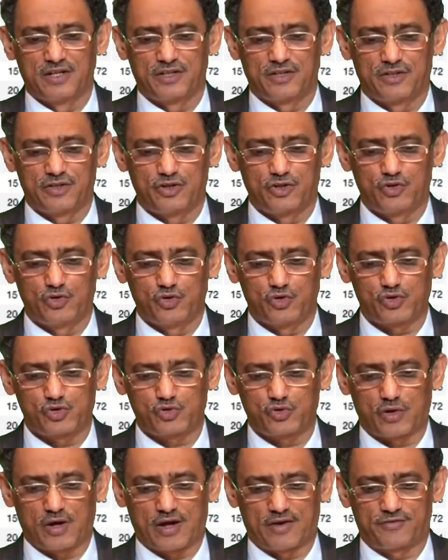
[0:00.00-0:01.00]
they used
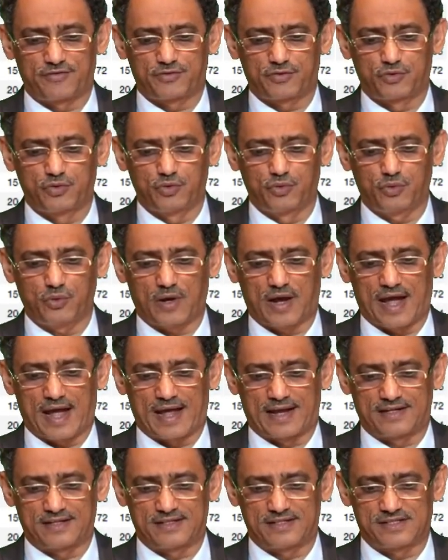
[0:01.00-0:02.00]
to have two
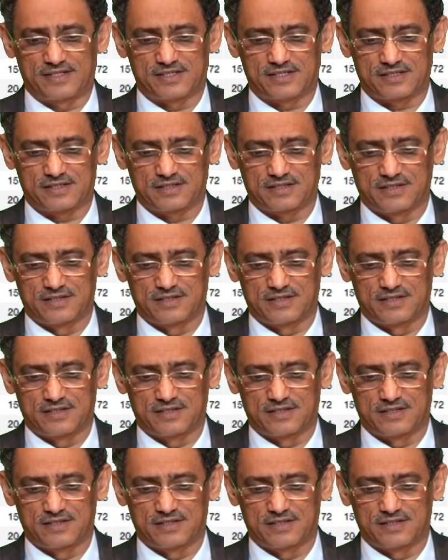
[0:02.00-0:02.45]
ands.